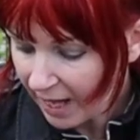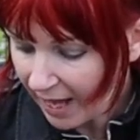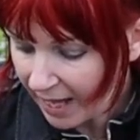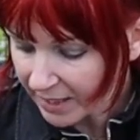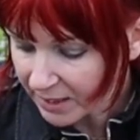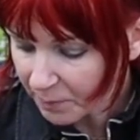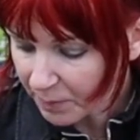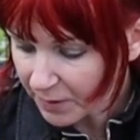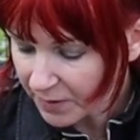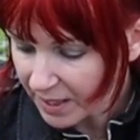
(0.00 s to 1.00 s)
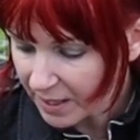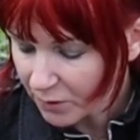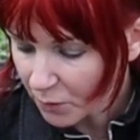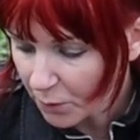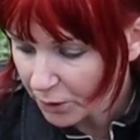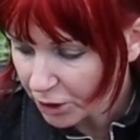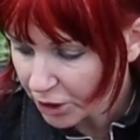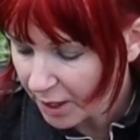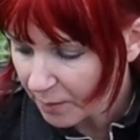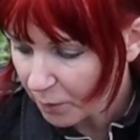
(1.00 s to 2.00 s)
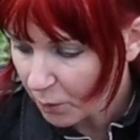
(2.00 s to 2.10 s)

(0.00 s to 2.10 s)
but the wood chip